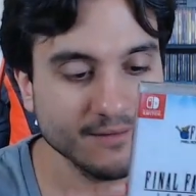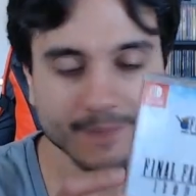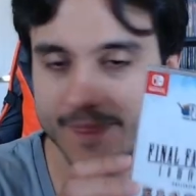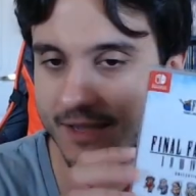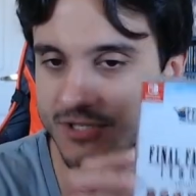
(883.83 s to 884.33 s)

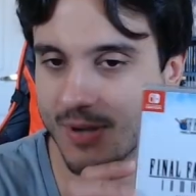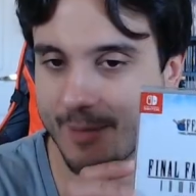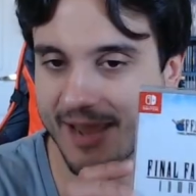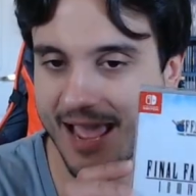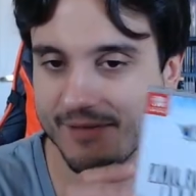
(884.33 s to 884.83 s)
So happy
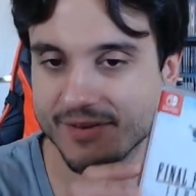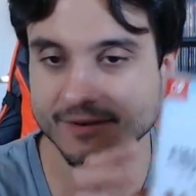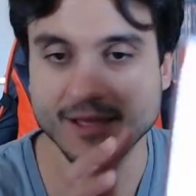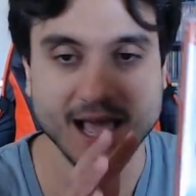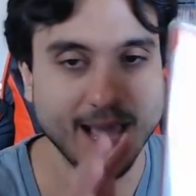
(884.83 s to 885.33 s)
to have it.
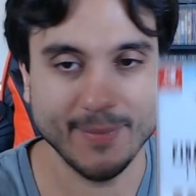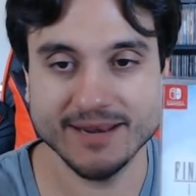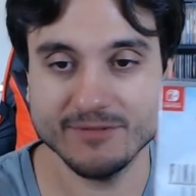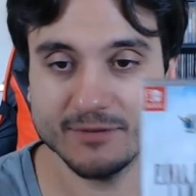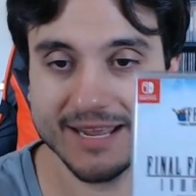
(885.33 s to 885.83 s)
I'm not
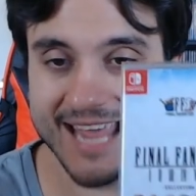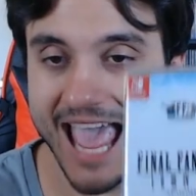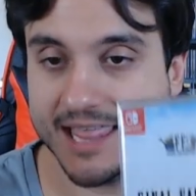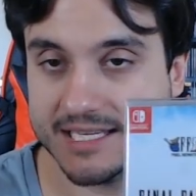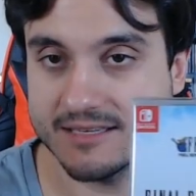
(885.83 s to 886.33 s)
even going to
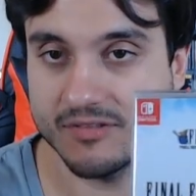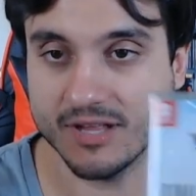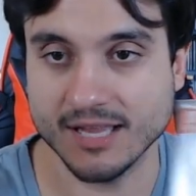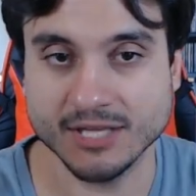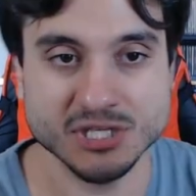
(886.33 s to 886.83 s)
add this to the
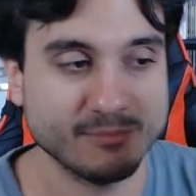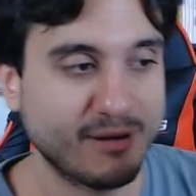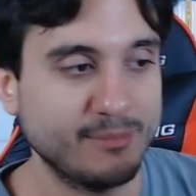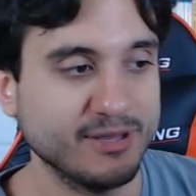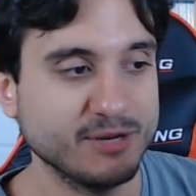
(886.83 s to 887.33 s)
collection. I'm
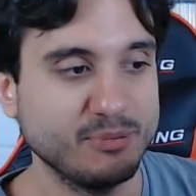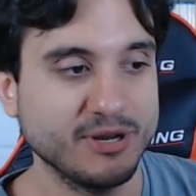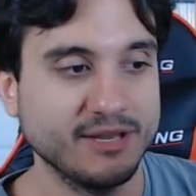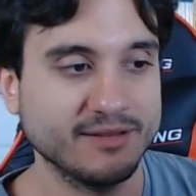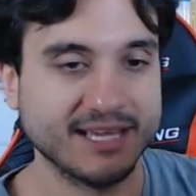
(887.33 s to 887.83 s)
probably going to put
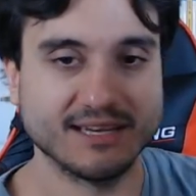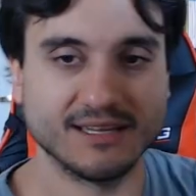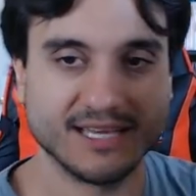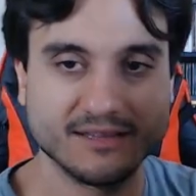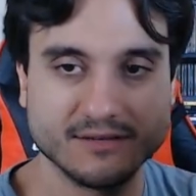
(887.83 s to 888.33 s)
it like in a
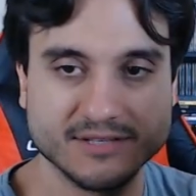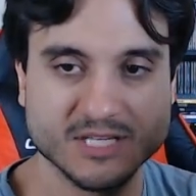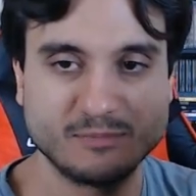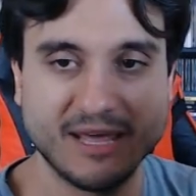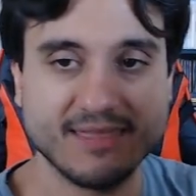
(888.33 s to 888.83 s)
little
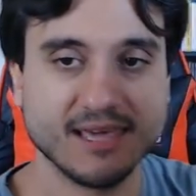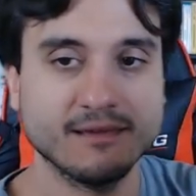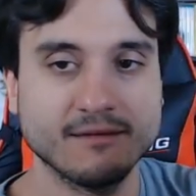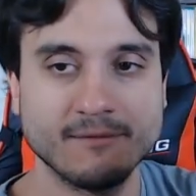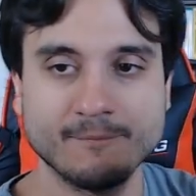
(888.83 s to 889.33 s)
display thing.
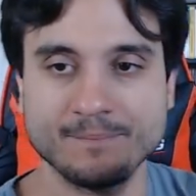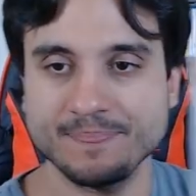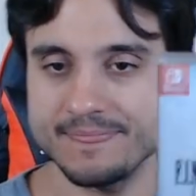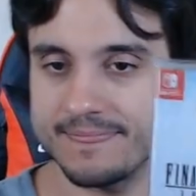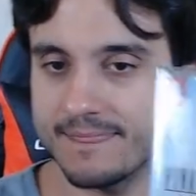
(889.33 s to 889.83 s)

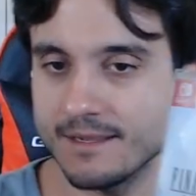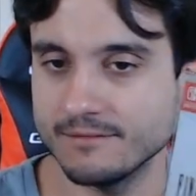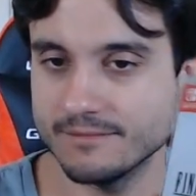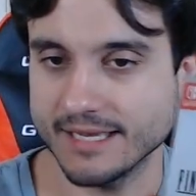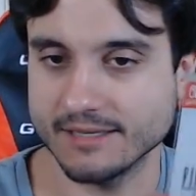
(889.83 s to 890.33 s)

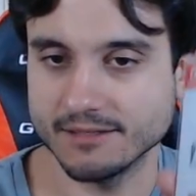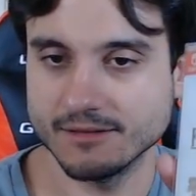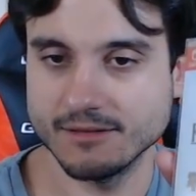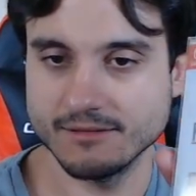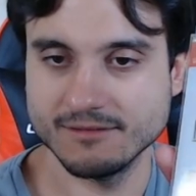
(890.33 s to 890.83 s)
Like
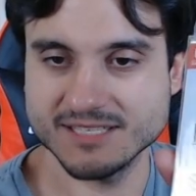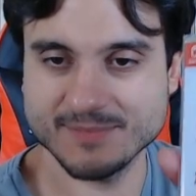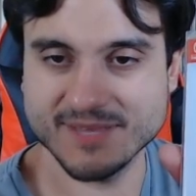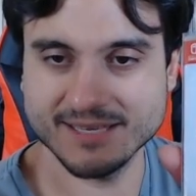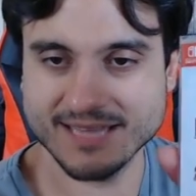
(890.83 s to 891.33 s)

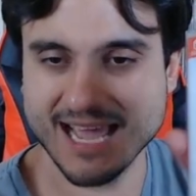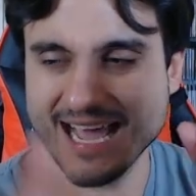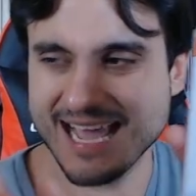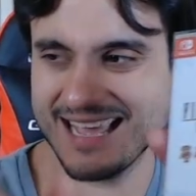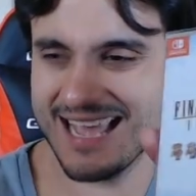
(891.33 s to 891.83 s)
something.
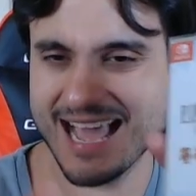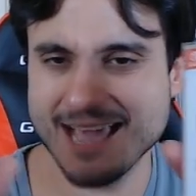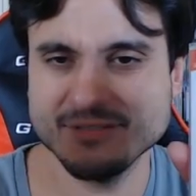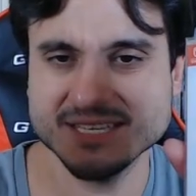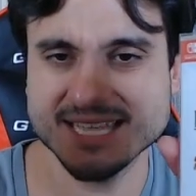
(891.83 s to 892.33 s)
I
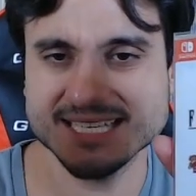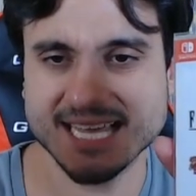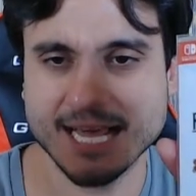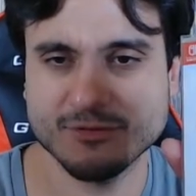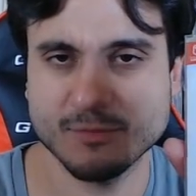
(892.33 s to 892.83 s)
have these things I
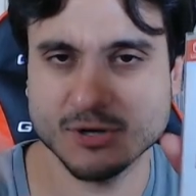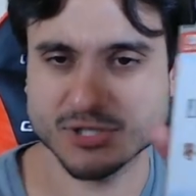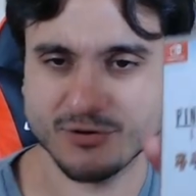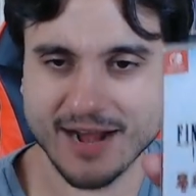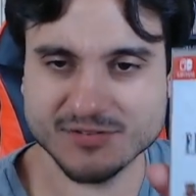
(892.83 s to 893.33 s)
got from Arts and
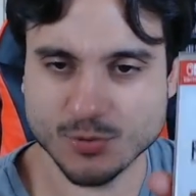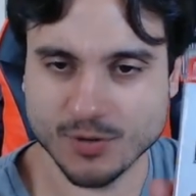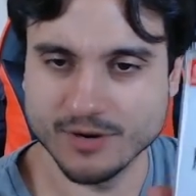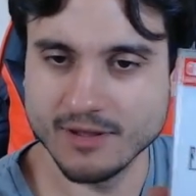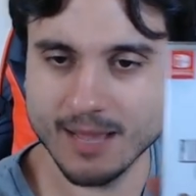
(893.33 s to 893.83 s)
Crafts
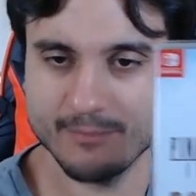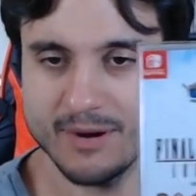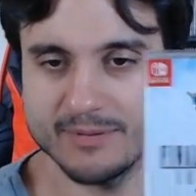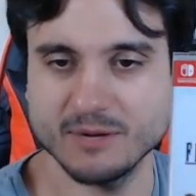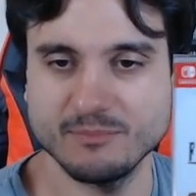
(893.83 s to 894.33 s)
store. I'm
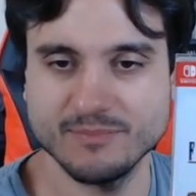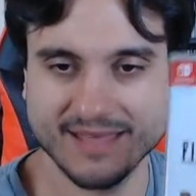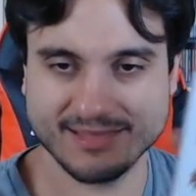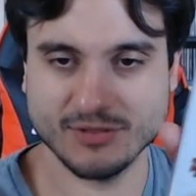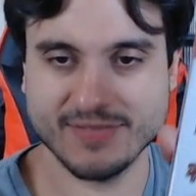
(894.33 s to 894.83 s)
probably going
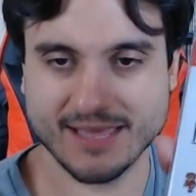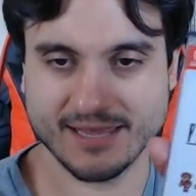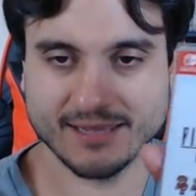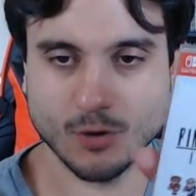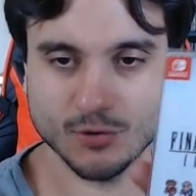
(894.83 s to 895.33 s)
to that
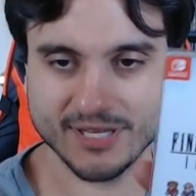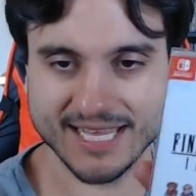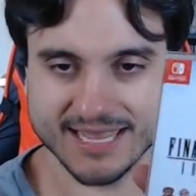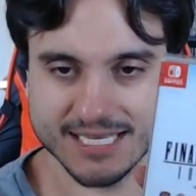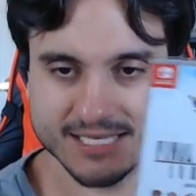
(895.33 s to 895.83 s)
like hold it
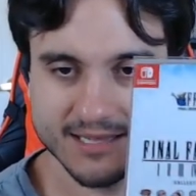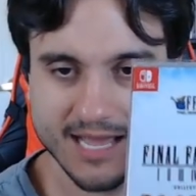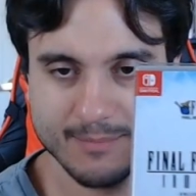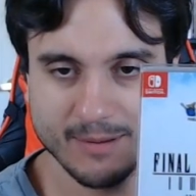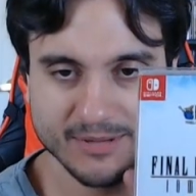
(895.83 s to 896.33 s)
like this.
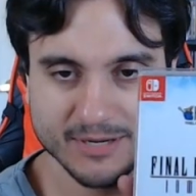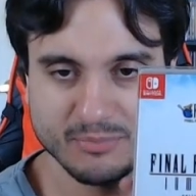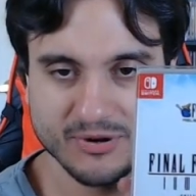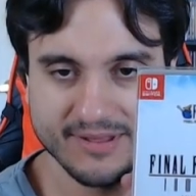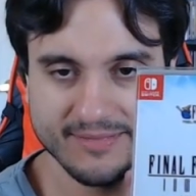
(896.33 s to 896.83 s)
I'm probably going to
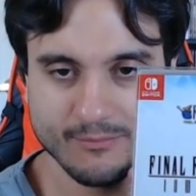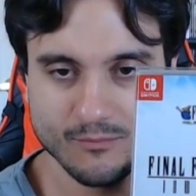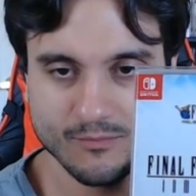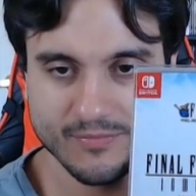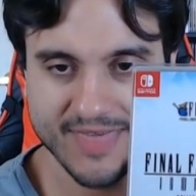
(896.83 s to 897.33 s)
put it in
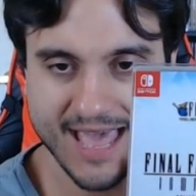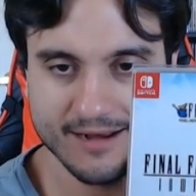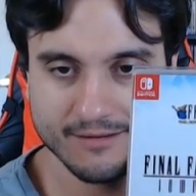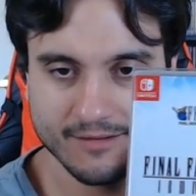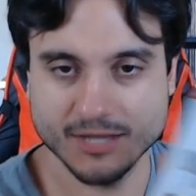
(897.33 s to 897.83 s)
that
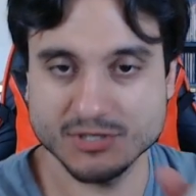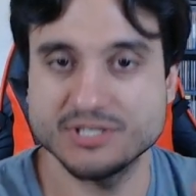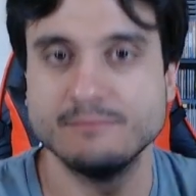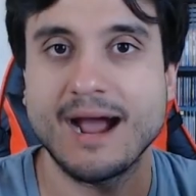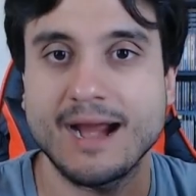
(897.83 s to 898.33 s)
and just
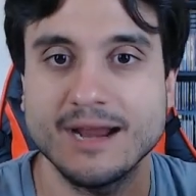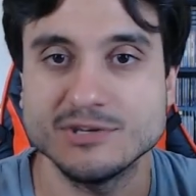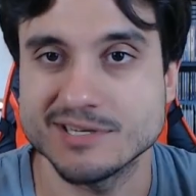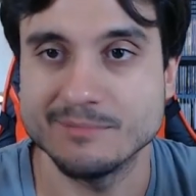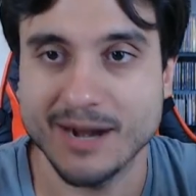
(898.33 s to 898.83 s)

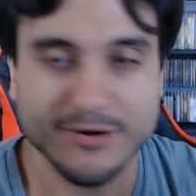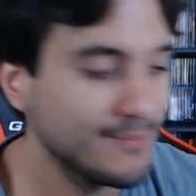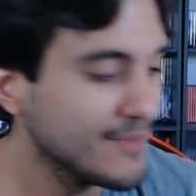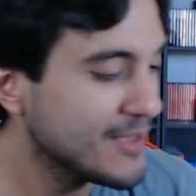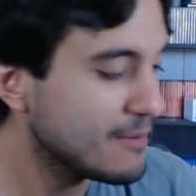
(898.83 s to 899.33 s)
admire it.
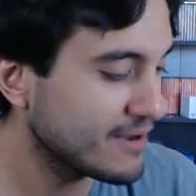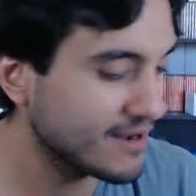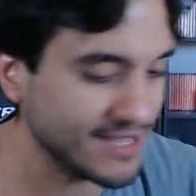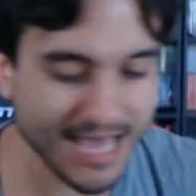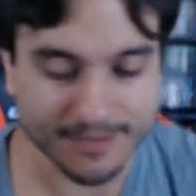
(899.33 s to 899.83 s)
But yeah.